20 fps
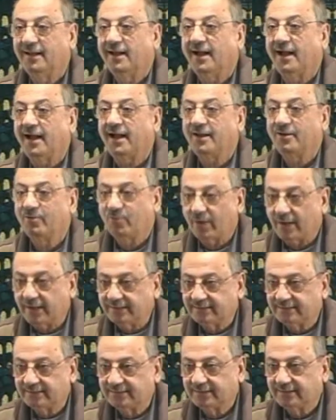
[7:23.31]
I
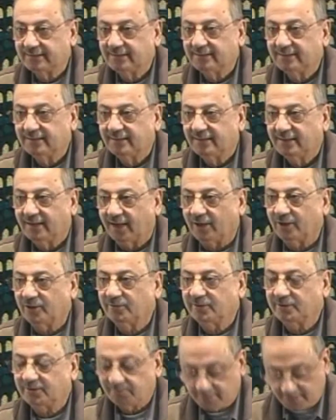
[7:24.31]
went. Are you
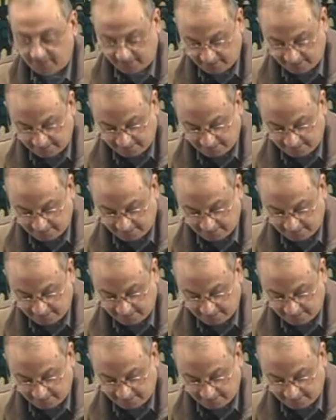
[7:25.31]
with me?